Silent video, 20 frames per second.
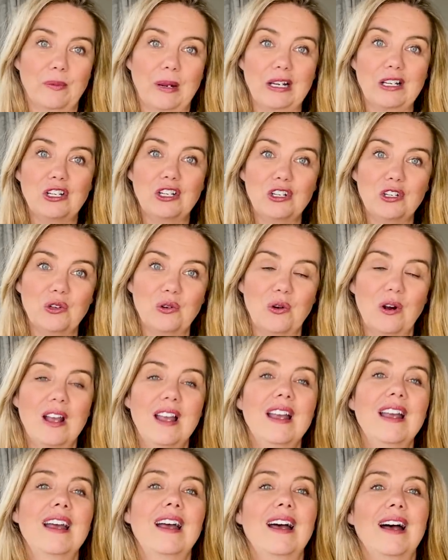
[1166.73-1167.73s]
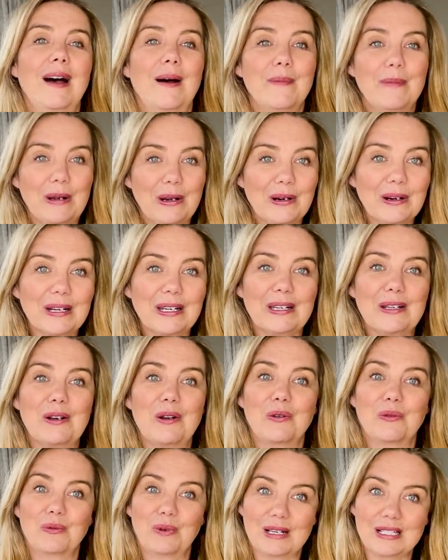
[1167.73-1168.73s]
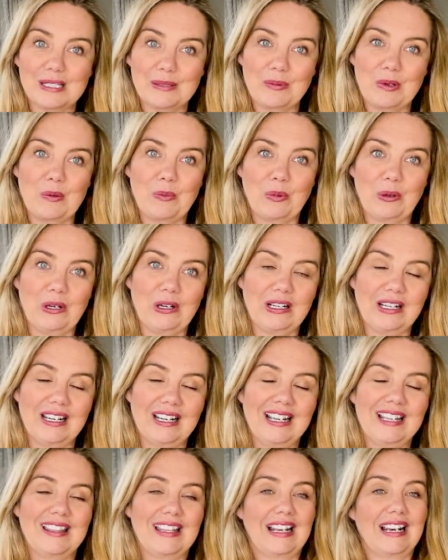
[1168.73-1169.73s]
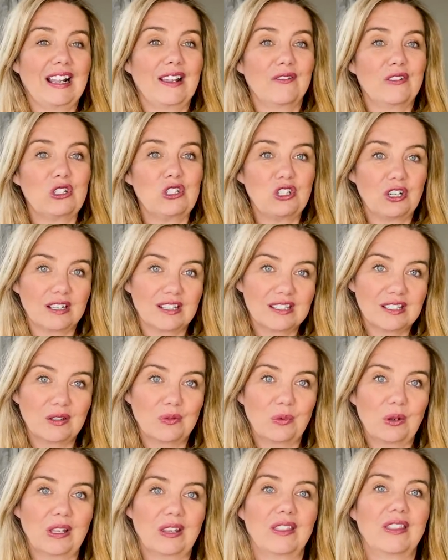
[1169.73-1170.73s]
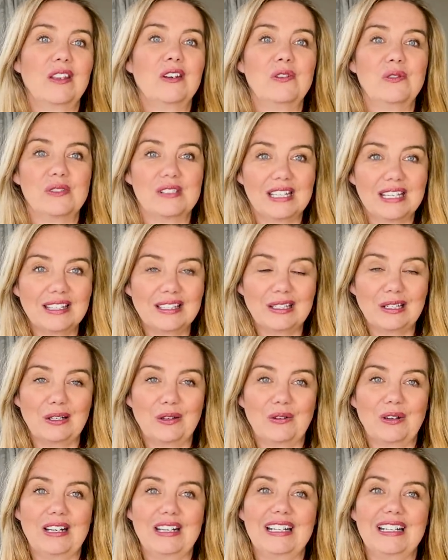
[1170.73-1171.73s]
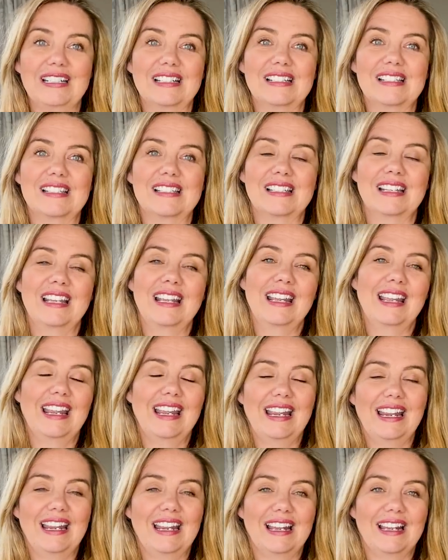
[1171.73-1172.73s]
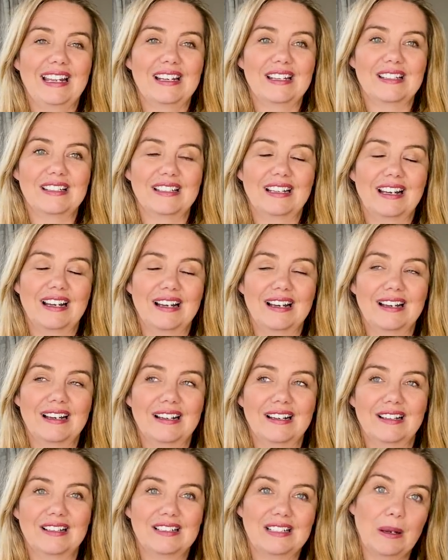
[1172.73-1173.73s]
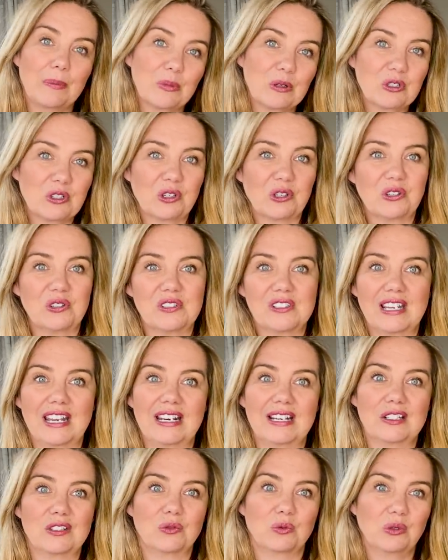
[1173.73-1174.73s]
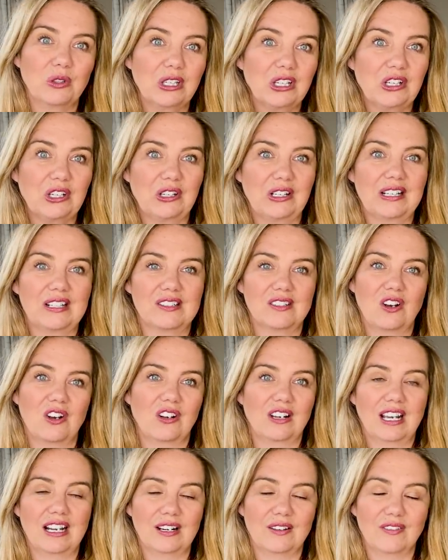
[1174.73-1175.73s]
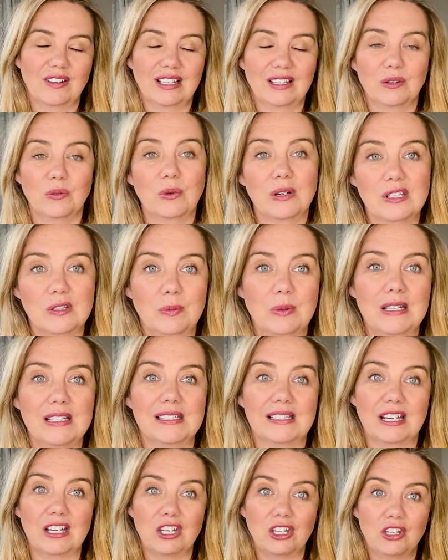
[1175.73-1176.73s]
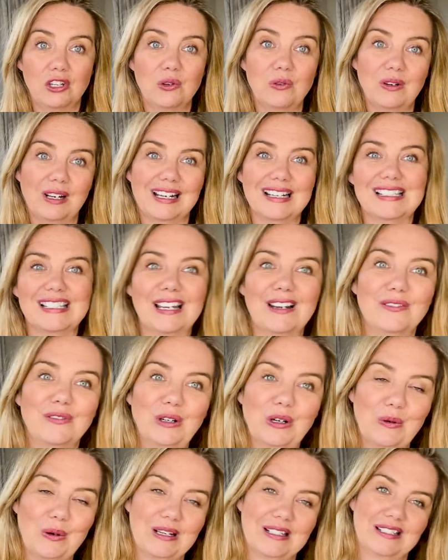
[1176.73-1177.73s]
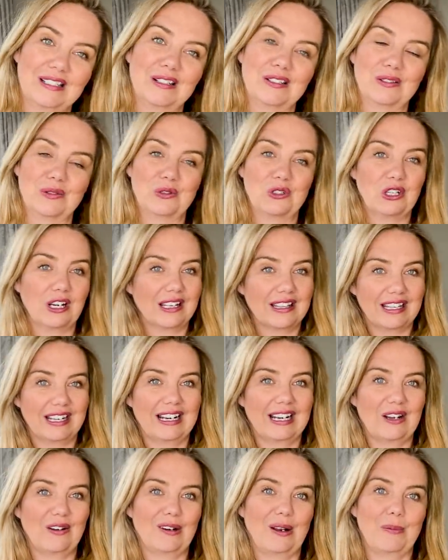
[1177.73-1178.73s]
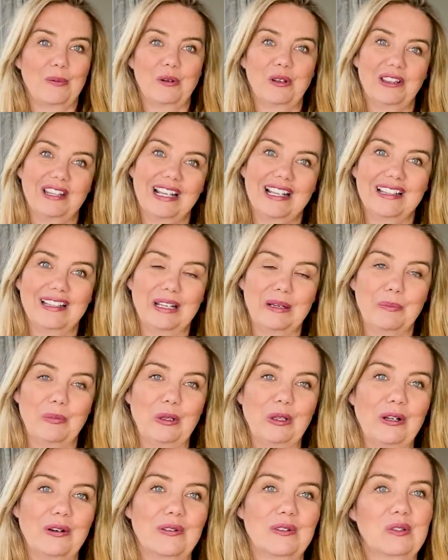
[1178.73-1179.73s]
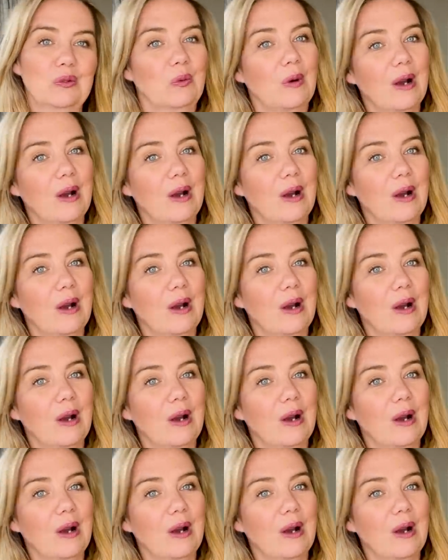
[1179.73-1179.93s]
my new American recipe book that I have adjusted with New Zealand ingredients and temperatures, and it's really good. It's all kind of like the recipes that you guys have requested. So check that out. I'll put that link below as